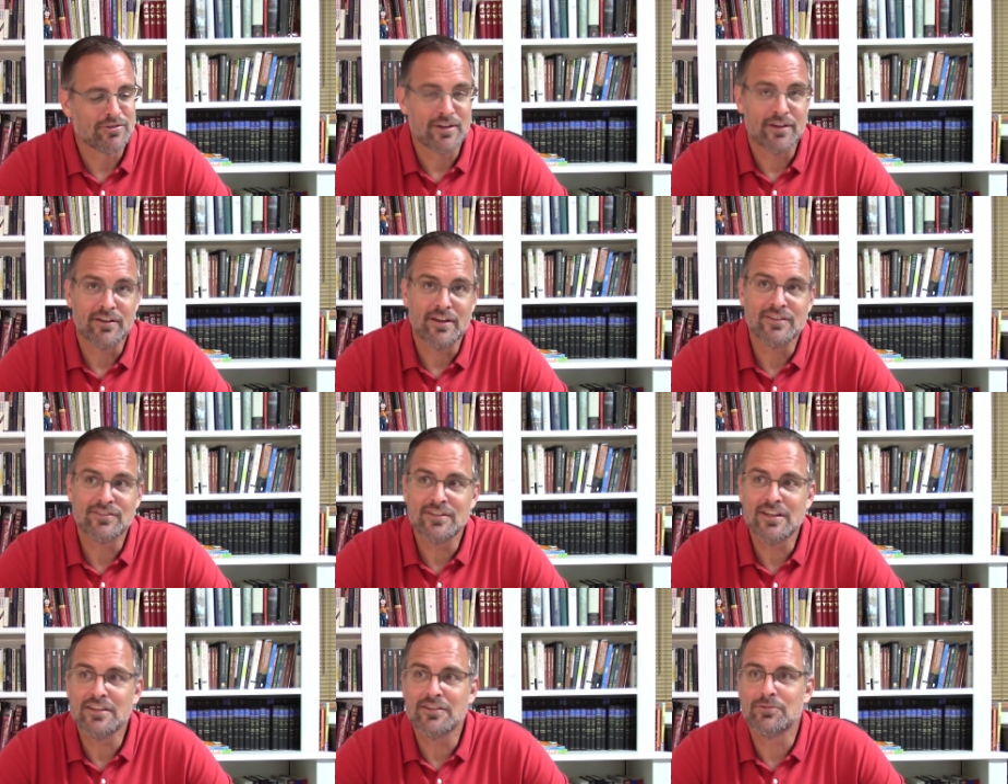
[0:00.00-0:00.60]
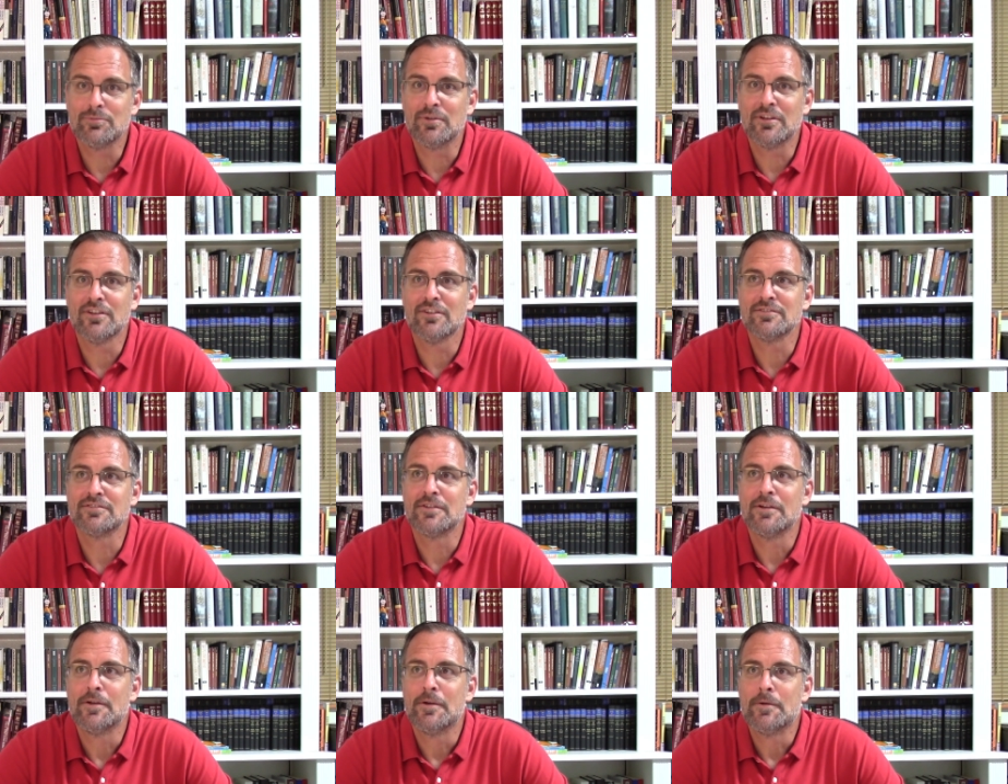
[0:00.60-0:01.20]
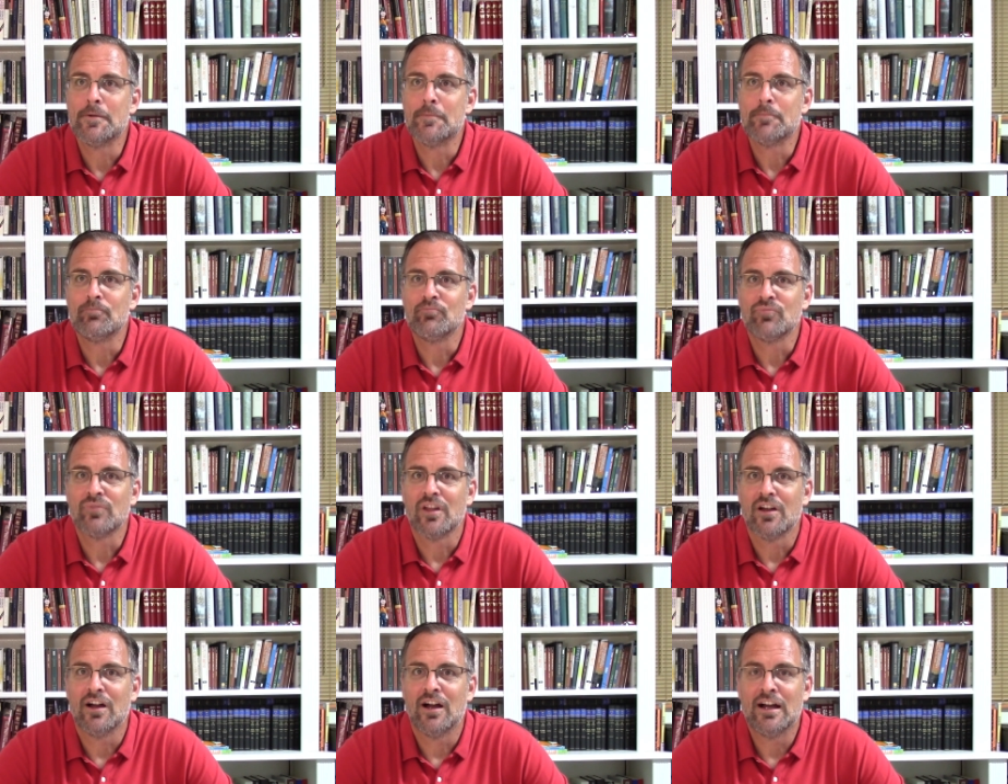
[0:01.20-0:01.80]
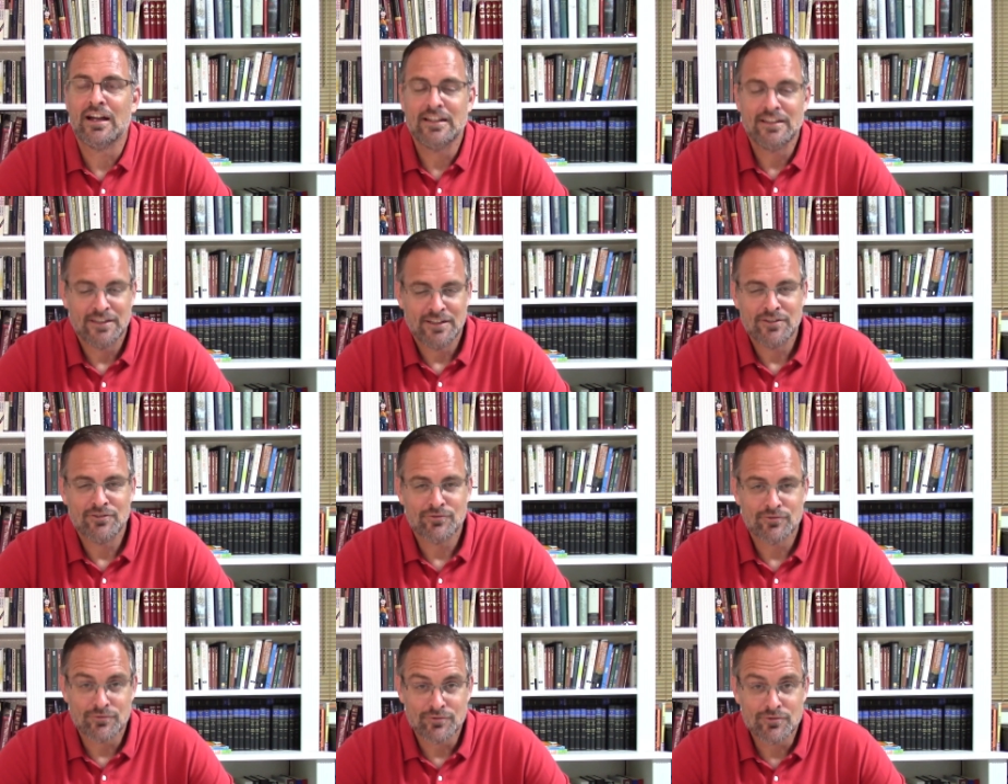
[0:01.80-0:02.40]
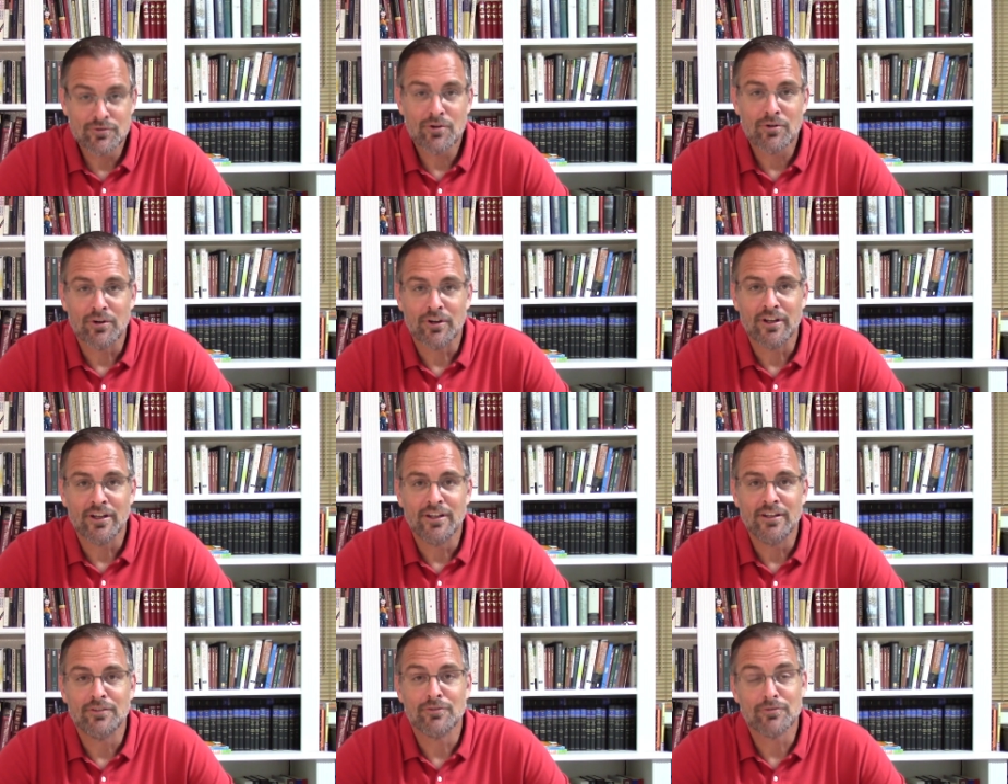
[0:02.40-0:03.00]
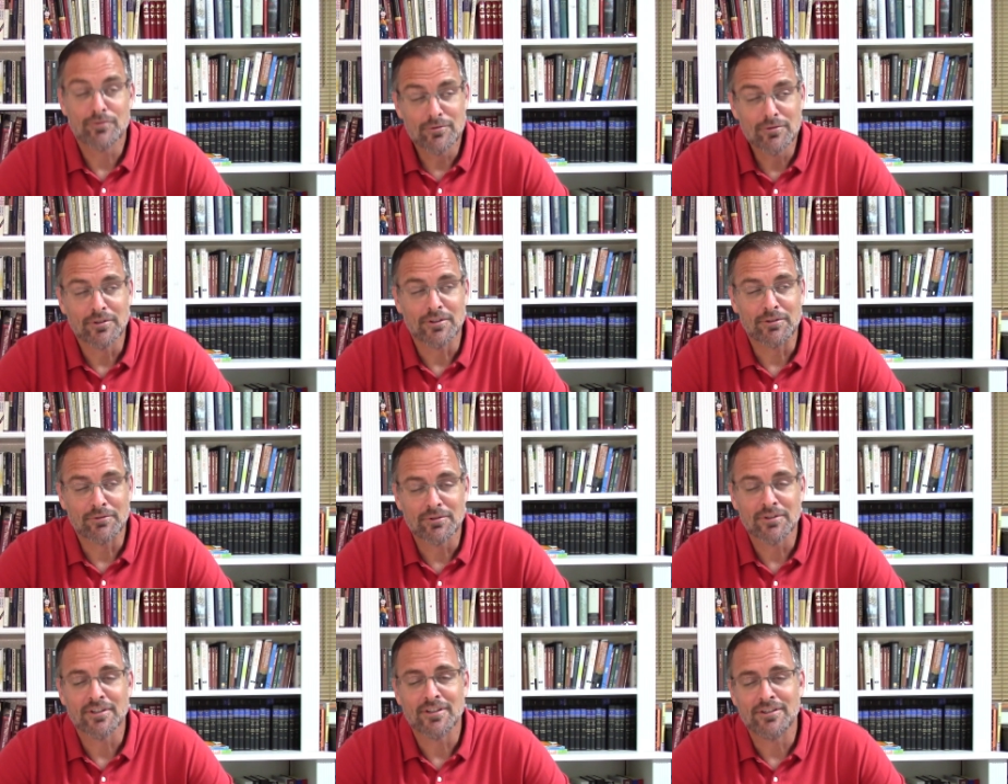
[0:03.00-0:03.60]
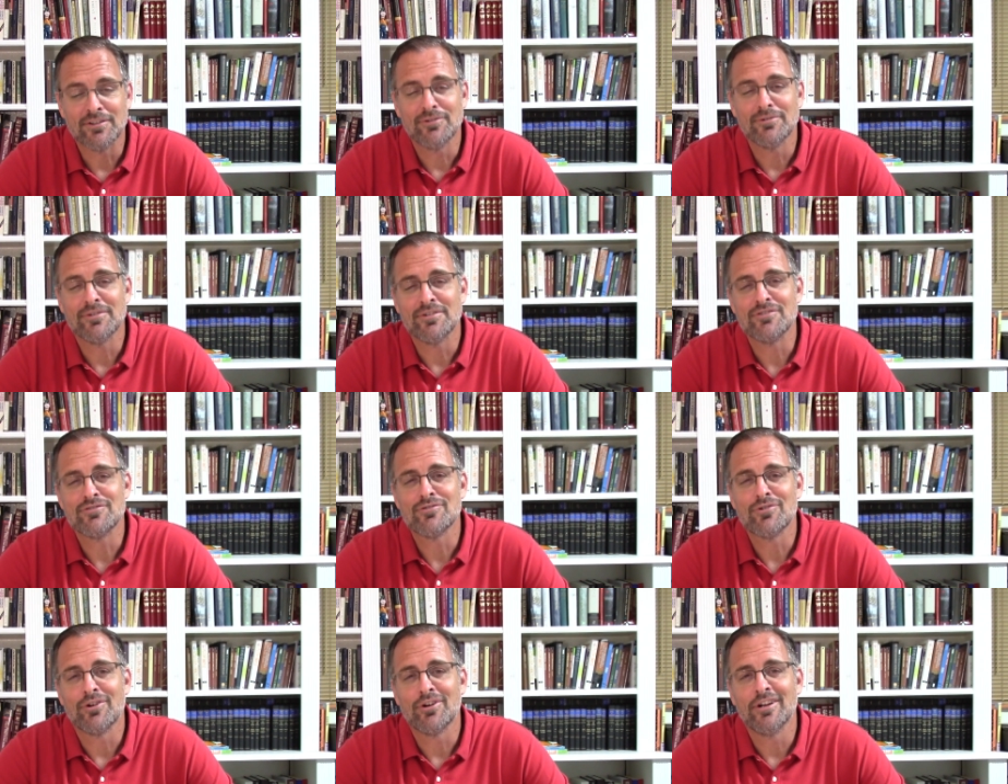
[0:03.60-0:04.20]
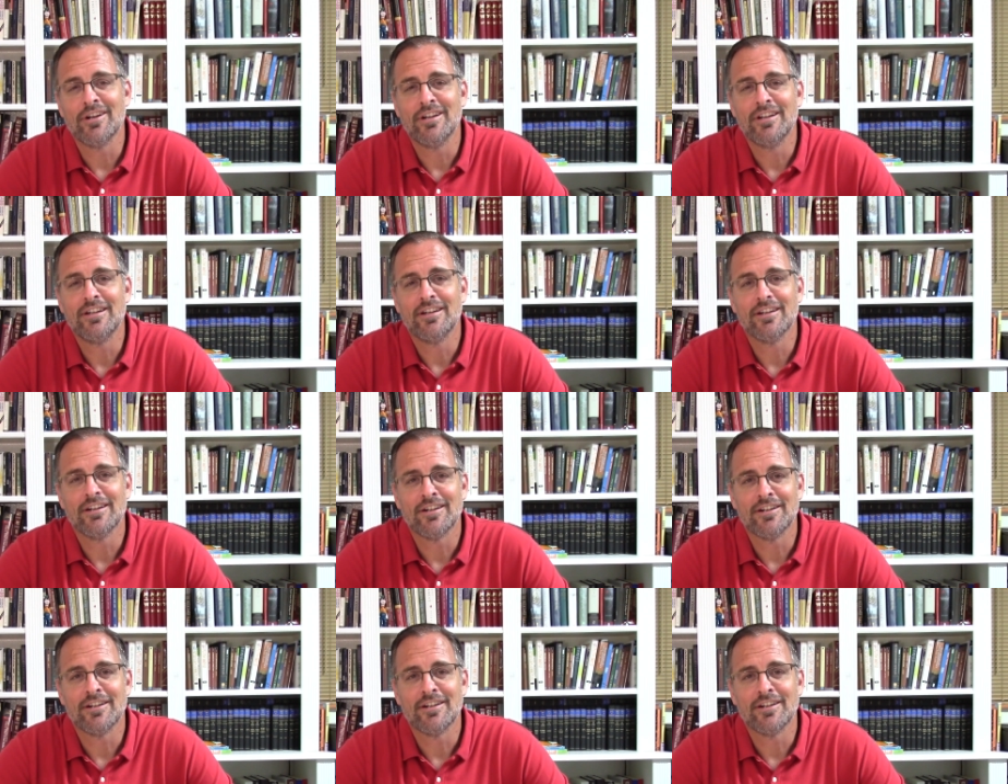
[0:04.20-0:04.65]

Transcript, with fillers: I say this because I enjoy, truly really do enjoy,